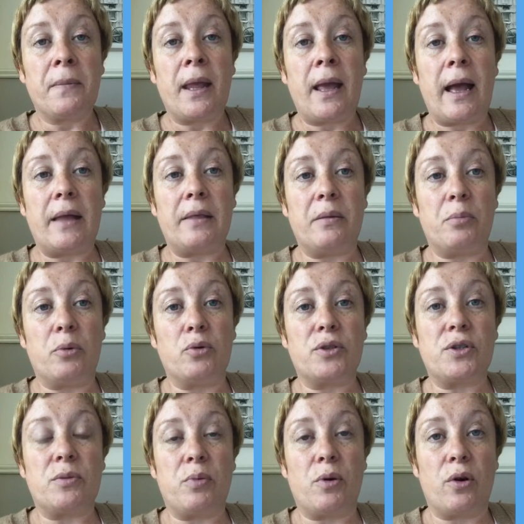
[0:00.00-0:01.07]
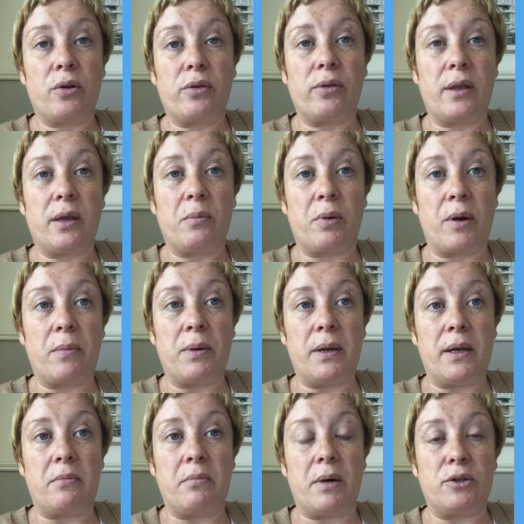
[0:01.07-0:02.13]
And the most important thing probably
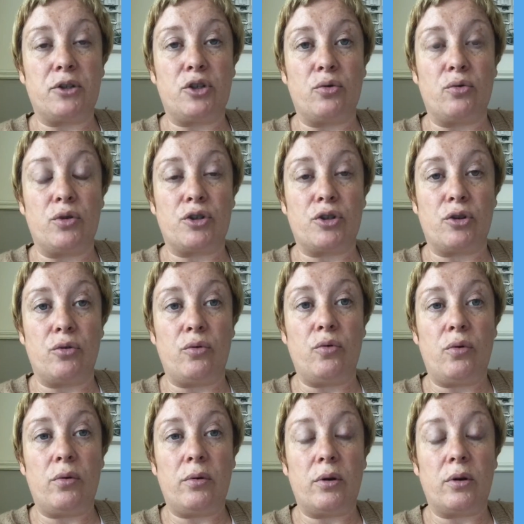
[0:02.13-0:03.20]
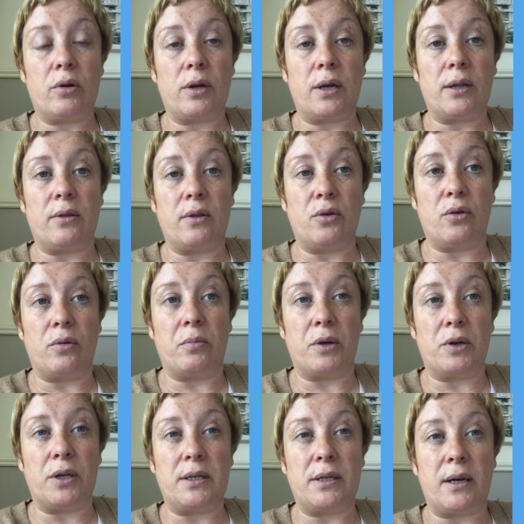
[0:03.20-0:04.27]
in module 2, looking at the no
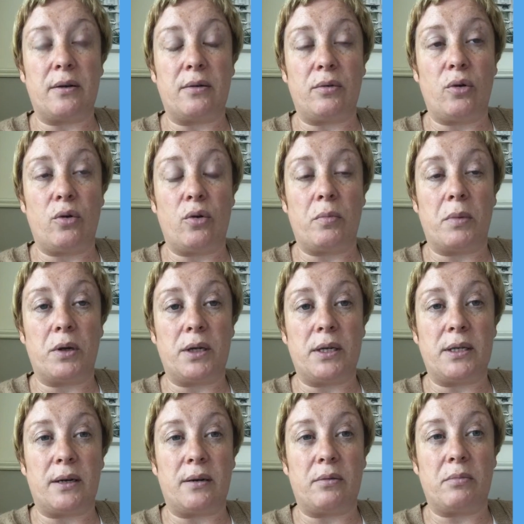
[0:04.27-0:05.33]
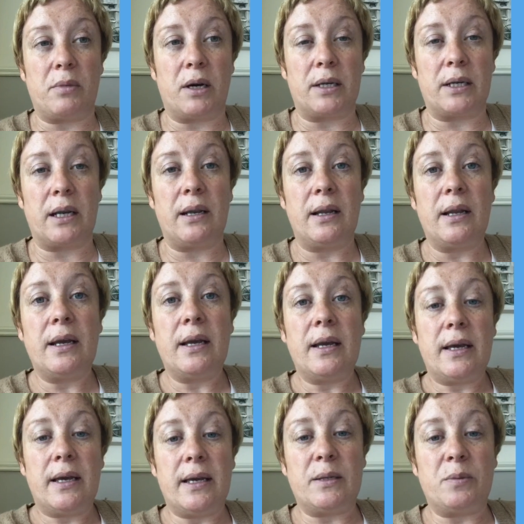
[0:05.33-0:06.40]
money down, low money down model,
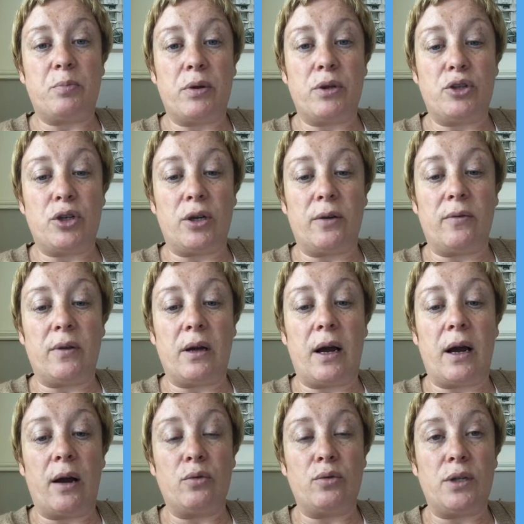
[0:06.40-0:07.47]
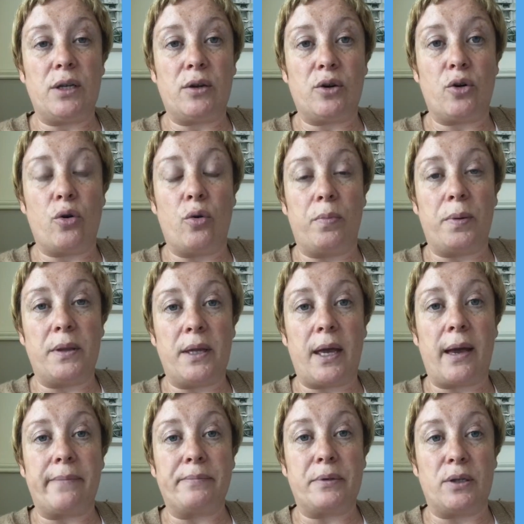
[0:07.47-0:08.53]
is bridging. How do you cope in the
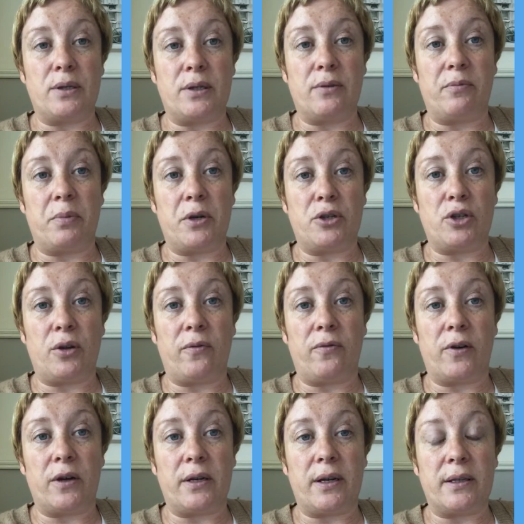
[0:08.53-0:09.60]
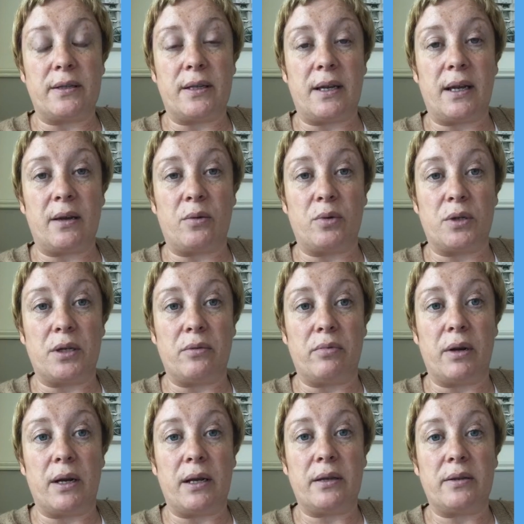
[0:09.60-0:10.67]
absence of bridging finance and equity
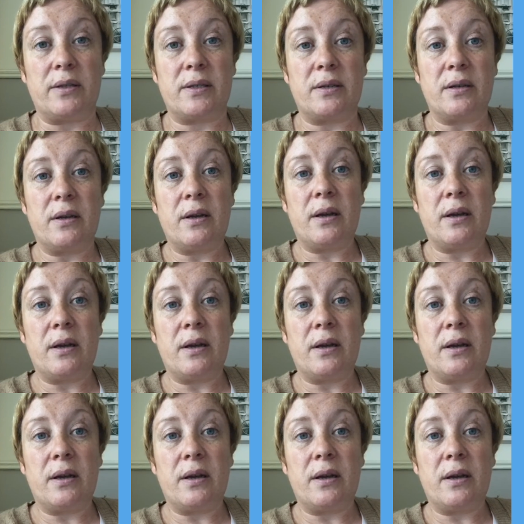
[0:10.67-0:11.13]
release?